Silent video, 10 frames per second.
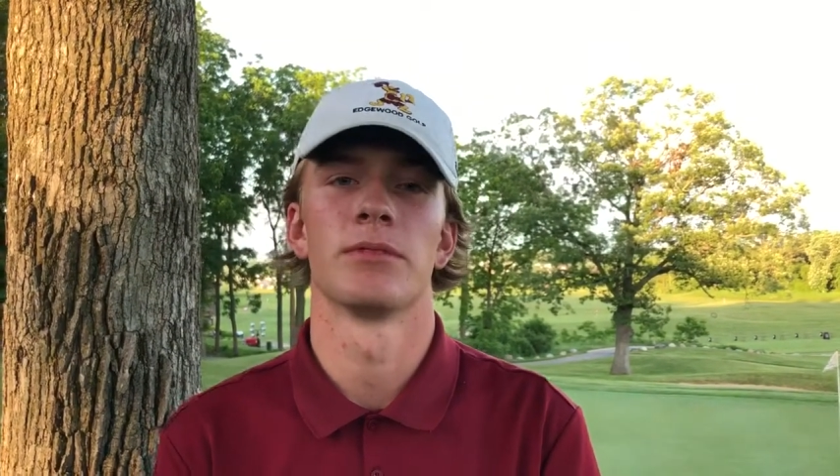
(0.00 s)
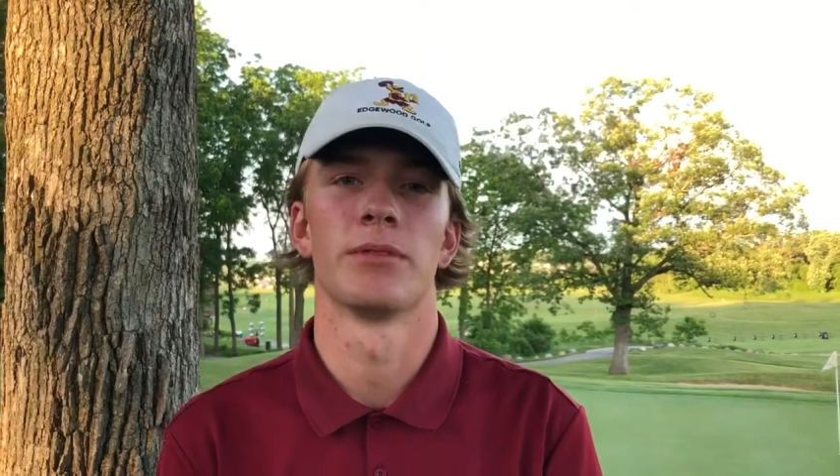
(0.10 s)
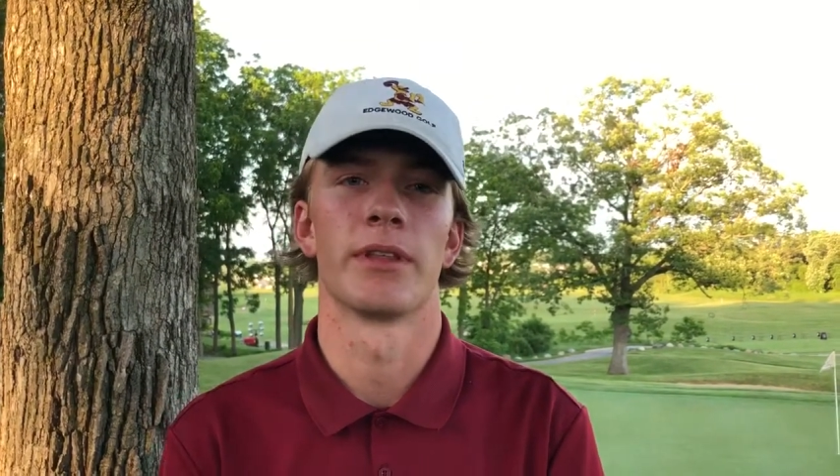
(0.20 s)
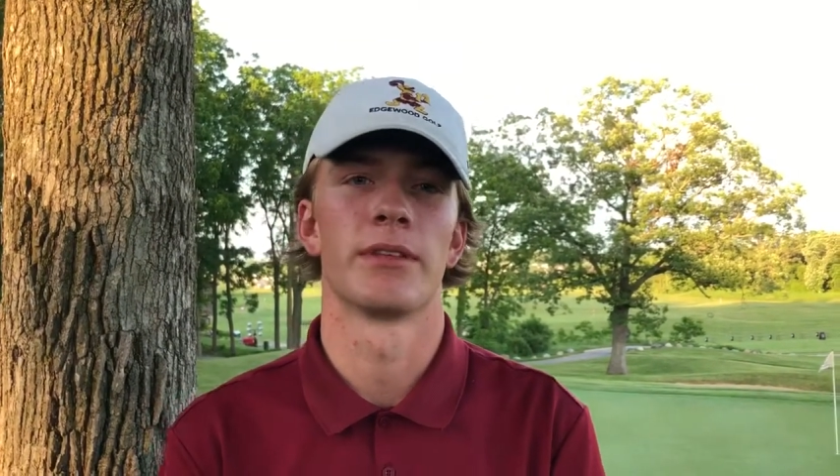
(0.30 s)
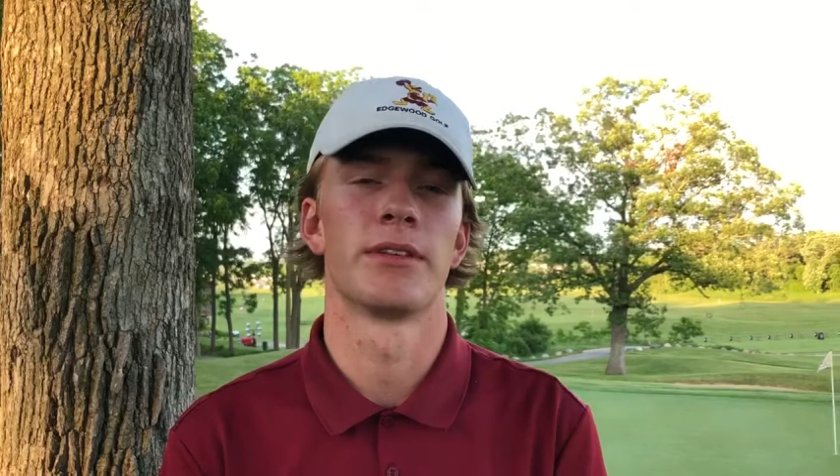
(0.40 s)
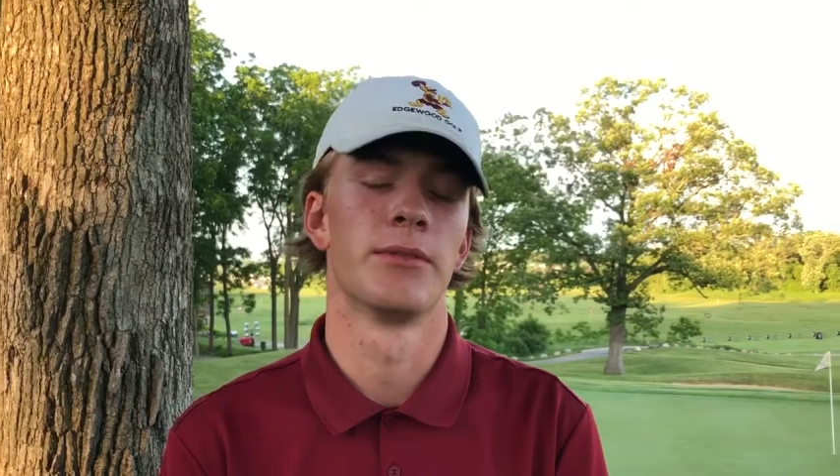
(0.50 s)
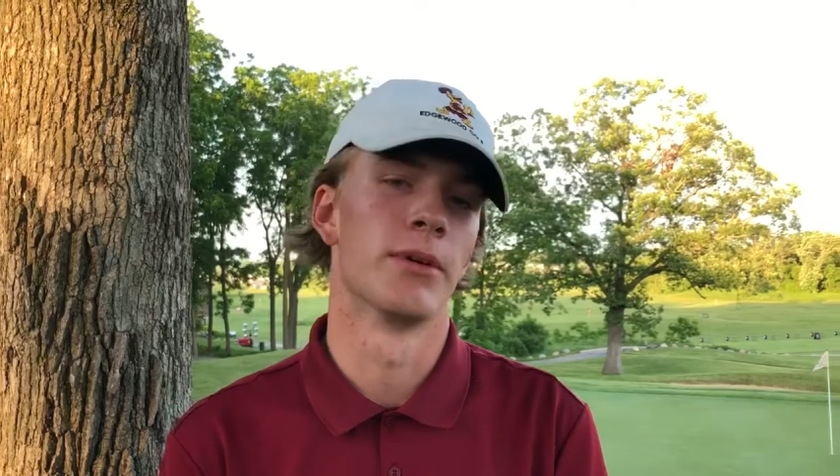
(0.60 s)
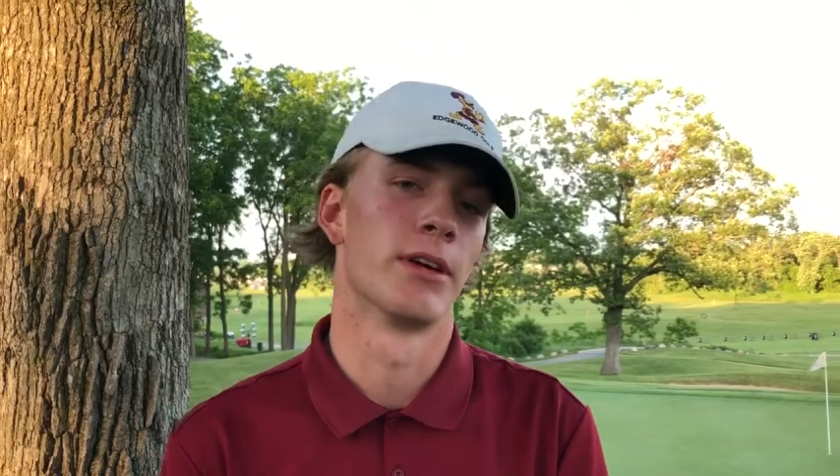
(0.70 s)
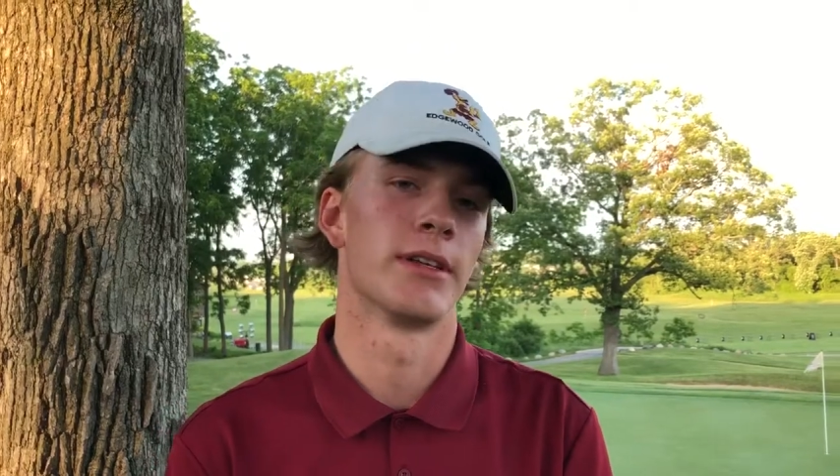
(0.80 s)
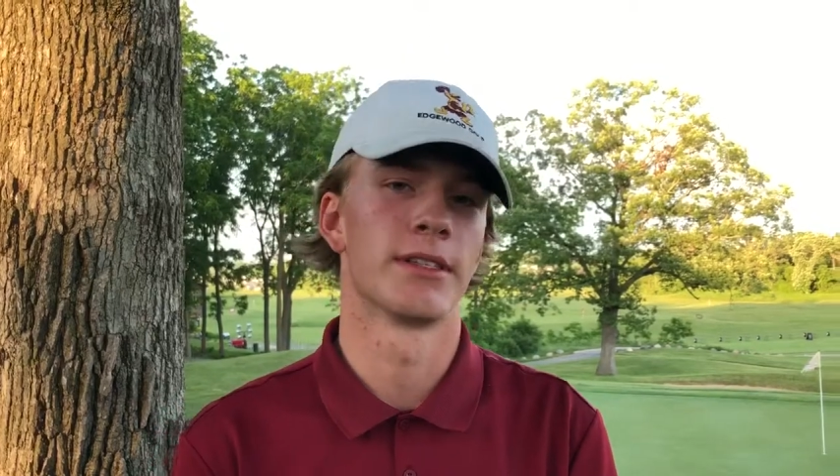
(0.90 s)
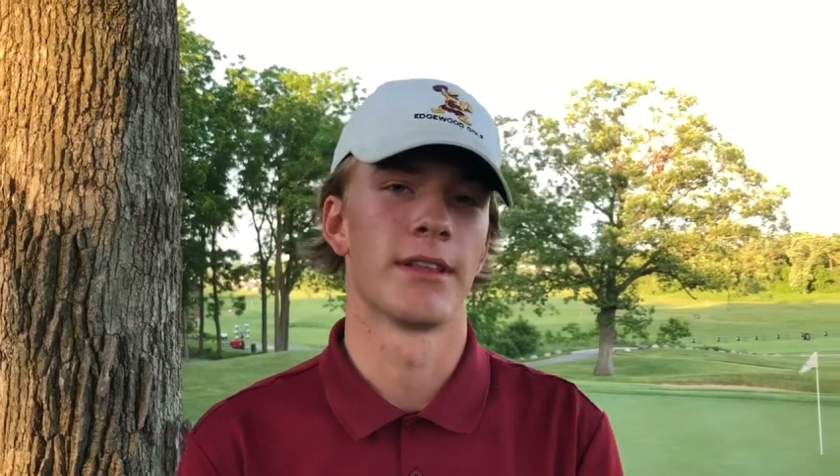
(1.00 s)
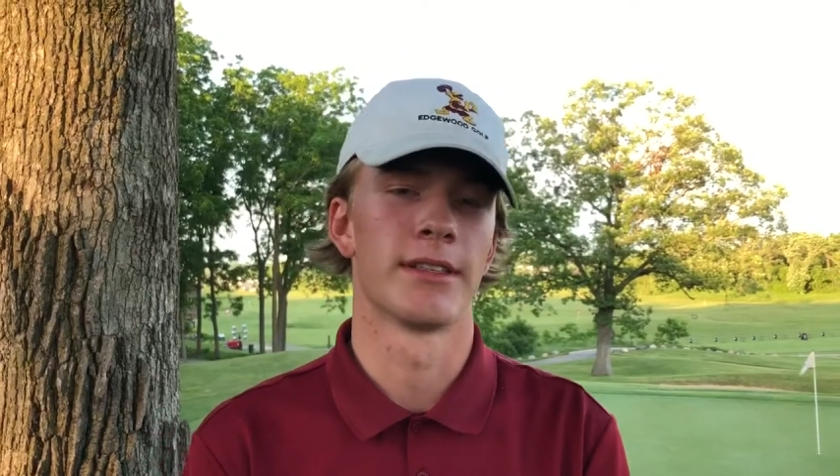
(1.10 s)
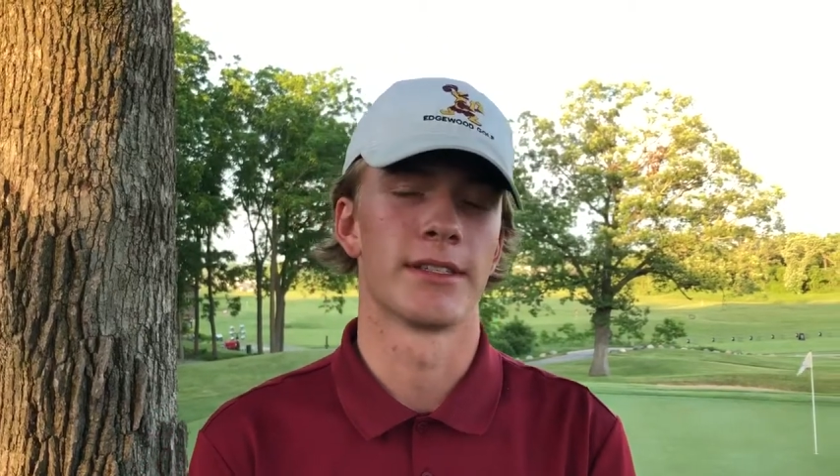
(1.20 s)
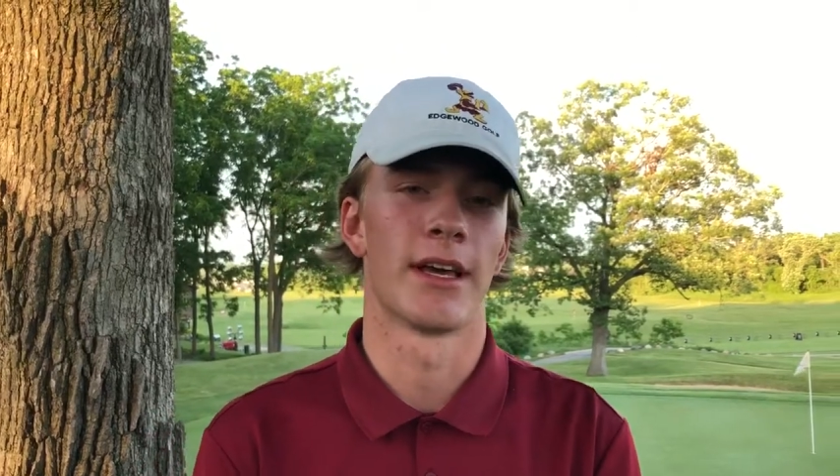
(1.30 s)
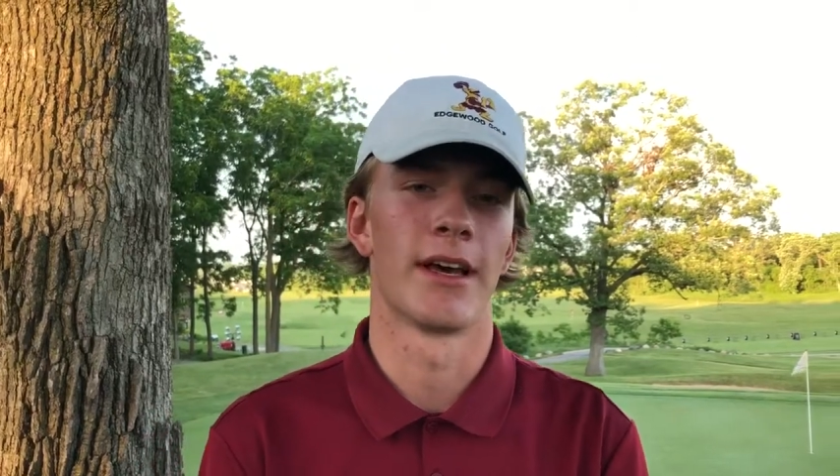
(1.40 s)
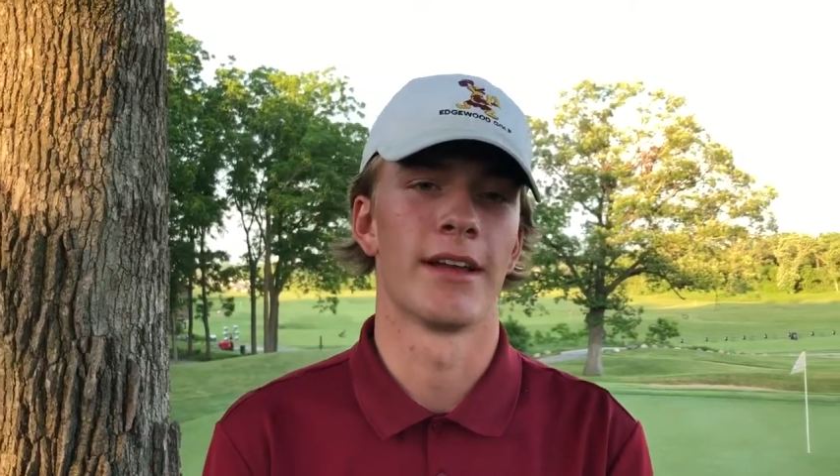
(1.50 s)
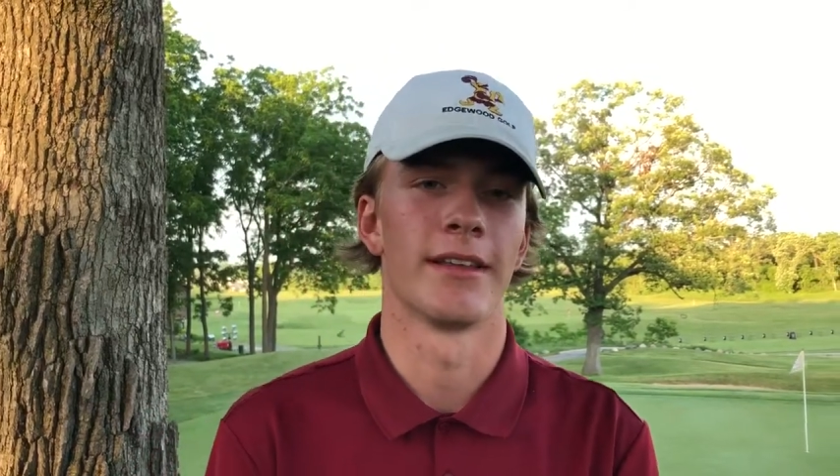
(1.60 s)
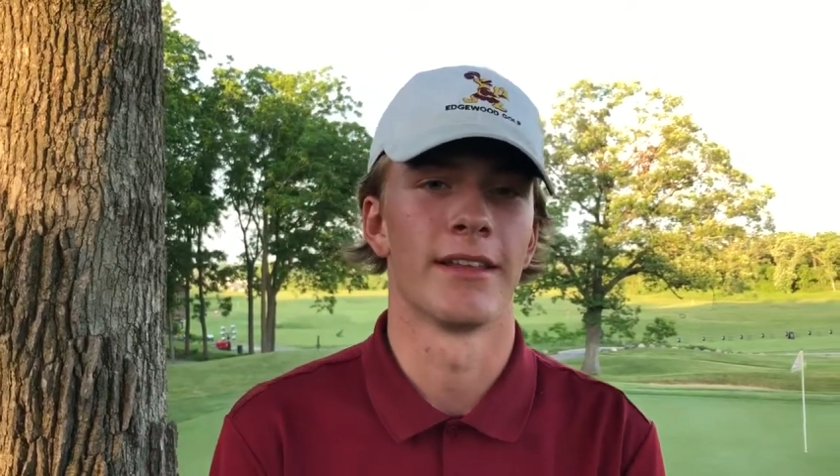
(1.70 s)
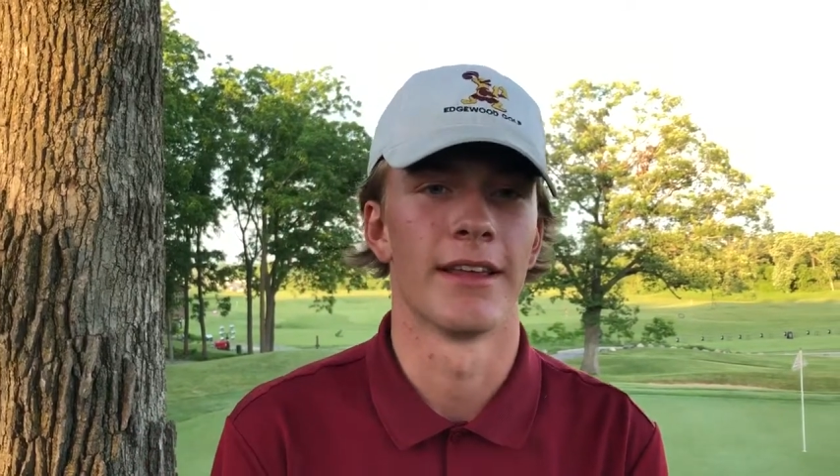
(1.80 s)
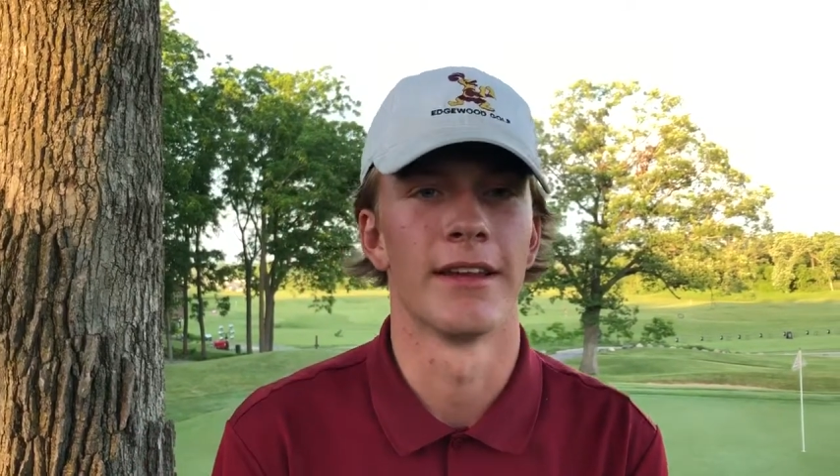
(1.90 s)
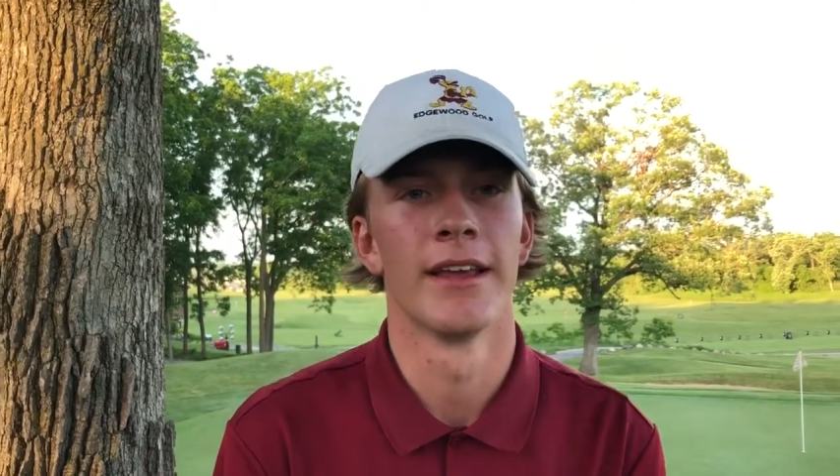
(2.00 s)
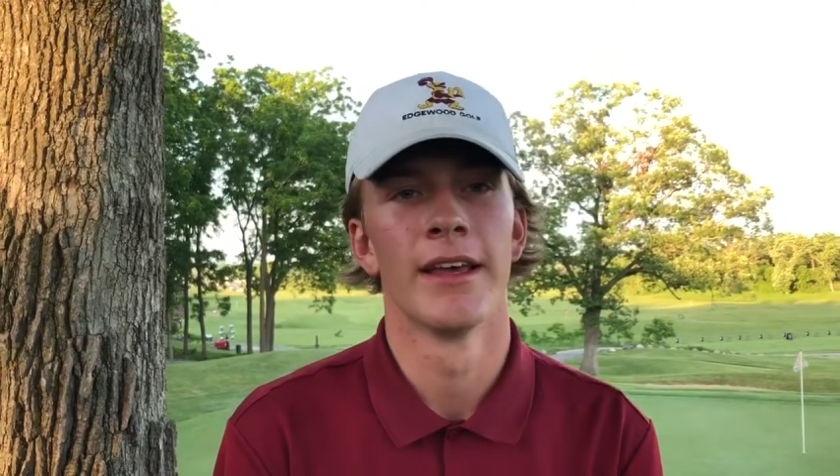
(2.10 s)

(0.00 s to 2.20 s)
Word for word: with two birdies on the side and then